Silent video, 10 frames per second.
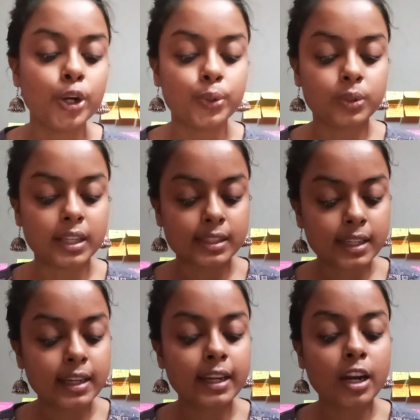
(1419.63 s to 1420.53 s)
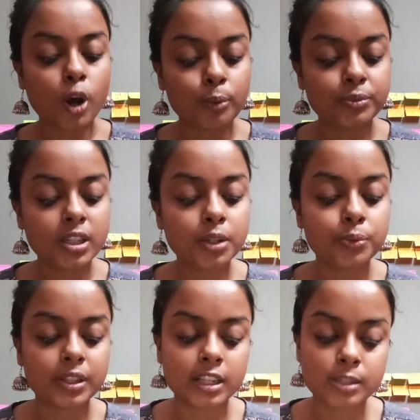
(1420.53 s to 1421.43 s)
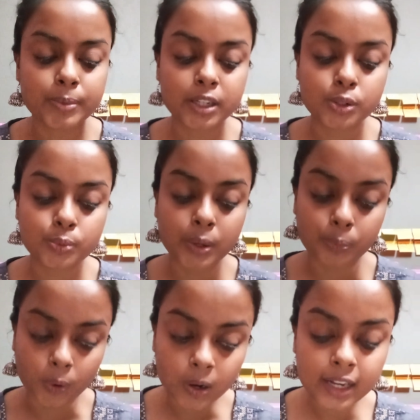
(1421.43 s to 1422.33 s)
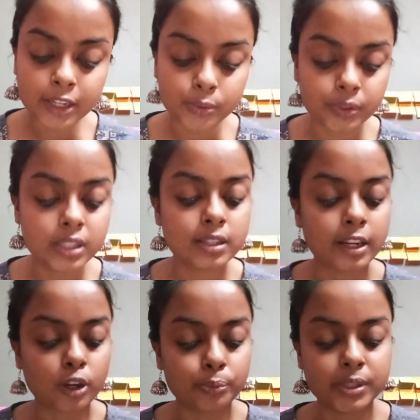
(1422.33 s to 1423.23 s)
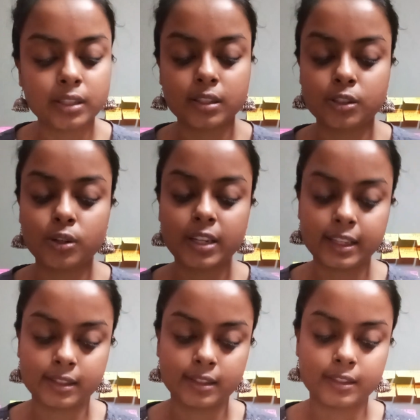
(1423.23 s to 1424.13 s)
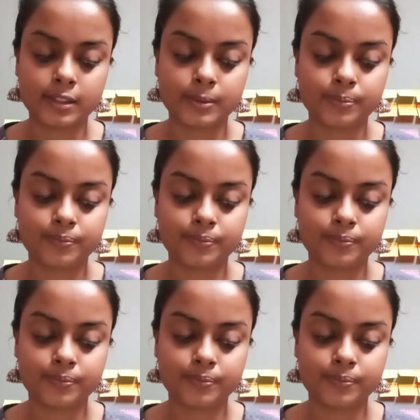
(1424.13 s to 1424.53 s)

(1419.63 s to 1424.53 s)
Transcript: to designate an object with respect to a world in which that object does not exist.